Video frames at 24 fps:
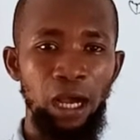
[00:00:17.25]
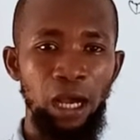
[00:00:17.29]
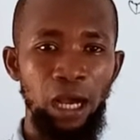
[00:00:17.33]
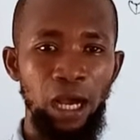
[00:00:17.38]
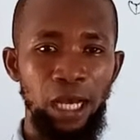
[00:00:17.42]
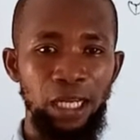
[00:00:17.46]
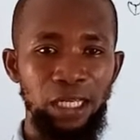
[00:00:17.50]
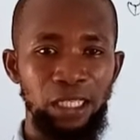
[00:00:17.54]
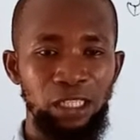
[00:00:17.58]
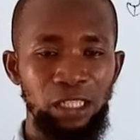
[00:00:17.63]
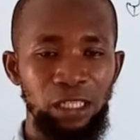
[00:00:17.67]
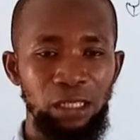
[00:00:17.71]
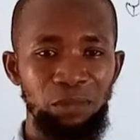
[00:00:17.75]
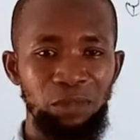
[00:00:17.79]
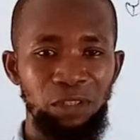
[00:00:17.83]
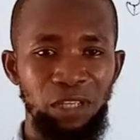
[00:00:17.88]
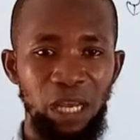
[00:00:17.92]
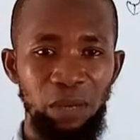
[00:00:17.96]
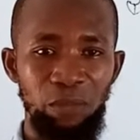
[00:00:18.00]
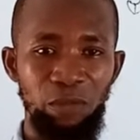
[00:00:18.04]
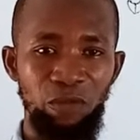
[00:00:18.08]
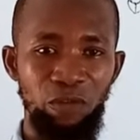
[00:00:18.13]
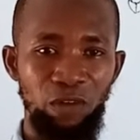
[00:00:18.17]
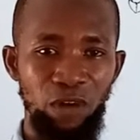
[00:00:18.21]
At the same
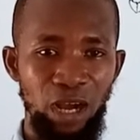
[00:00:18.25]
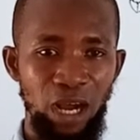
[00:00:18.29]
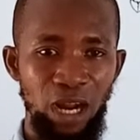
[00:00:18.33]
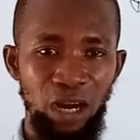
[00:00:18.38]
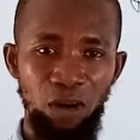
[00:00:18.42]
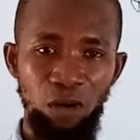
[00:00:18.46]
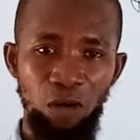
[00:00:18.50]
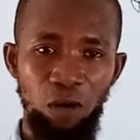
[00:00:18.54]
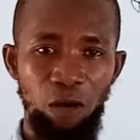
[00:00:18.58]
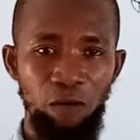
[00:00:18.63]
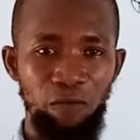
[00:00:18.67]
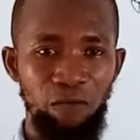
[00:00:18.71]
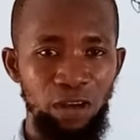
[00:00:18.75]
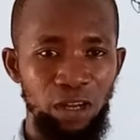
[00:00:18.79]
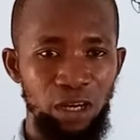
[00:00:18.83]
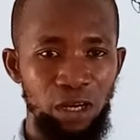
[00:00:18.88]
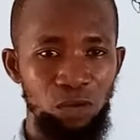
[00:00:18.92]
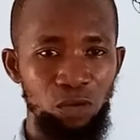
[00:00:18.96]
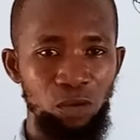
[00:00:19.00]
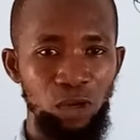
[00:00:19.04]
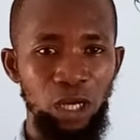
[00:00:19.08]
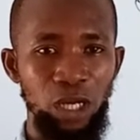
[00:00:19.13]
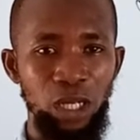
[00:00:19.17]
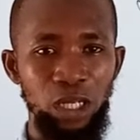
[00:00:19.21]
time, you can recall
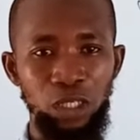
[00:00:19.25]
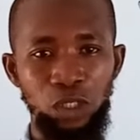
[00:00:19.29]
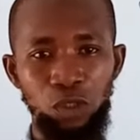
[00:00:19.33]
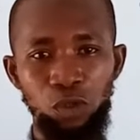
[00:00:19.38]
very well.